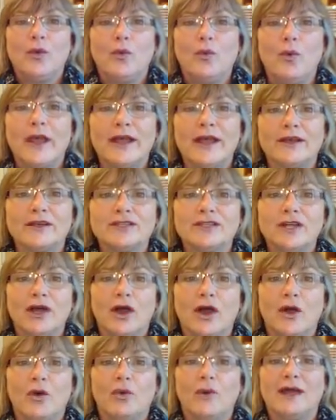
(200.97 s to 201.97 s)
where to
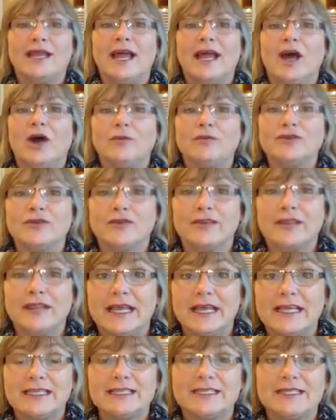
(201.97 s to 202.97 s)
go, what helps your
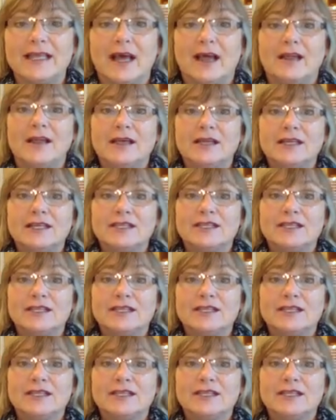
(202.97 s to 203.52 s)
thing sell.